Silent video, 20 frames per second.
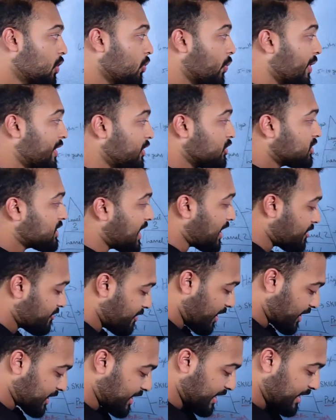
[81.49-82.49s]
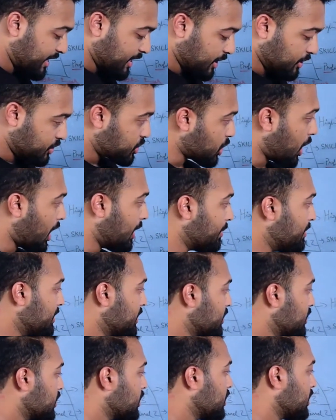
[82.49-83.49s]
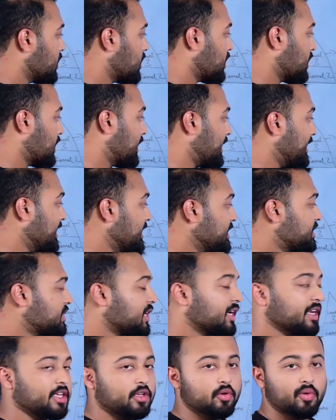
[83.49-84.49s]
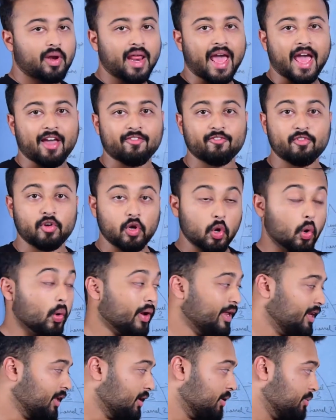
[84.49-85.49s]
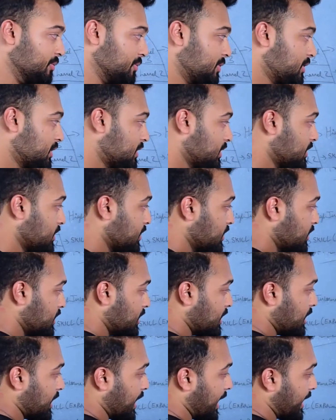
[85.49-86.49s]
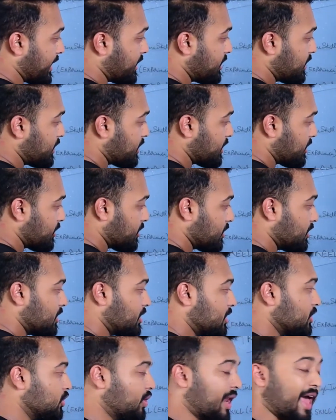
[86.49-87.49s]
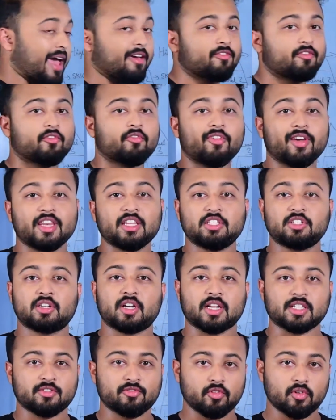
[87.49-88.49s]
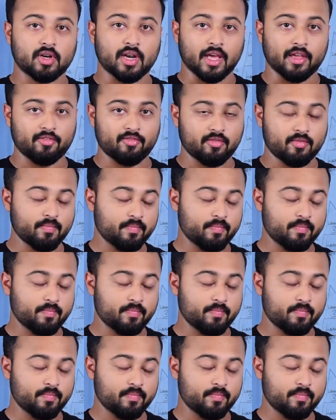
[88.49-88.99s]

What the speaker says: When you start working in a job, initially you will have low income and you will have a very stressful life.